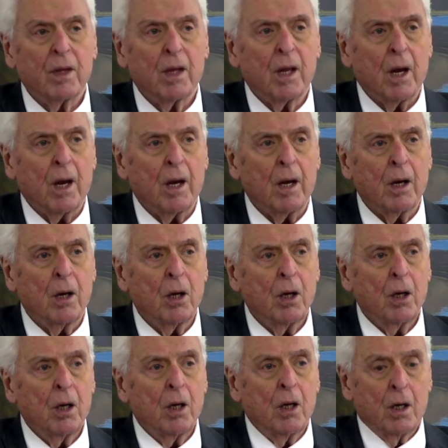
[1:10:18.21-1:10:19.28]
Okay?
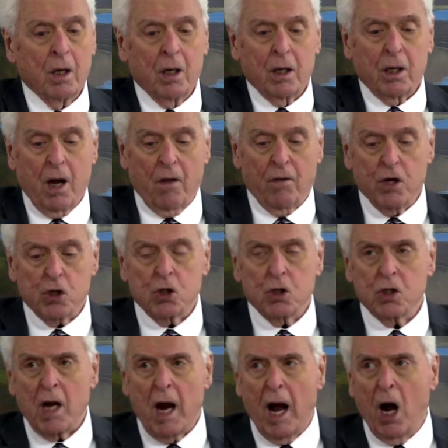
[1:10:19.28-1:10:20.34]
Now, this
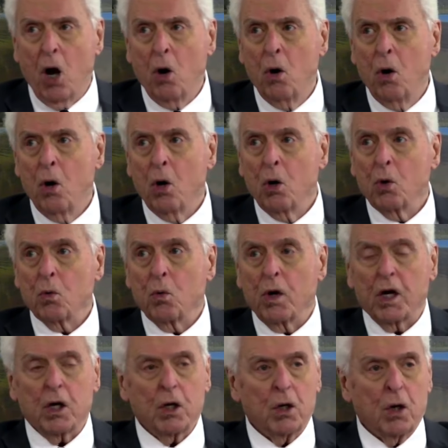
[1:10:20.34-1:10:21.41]
is how we
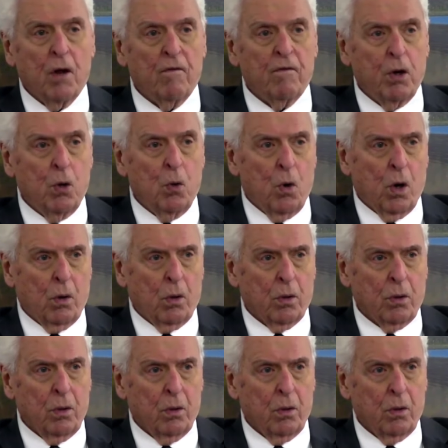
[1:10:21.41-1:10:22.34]
can live in the world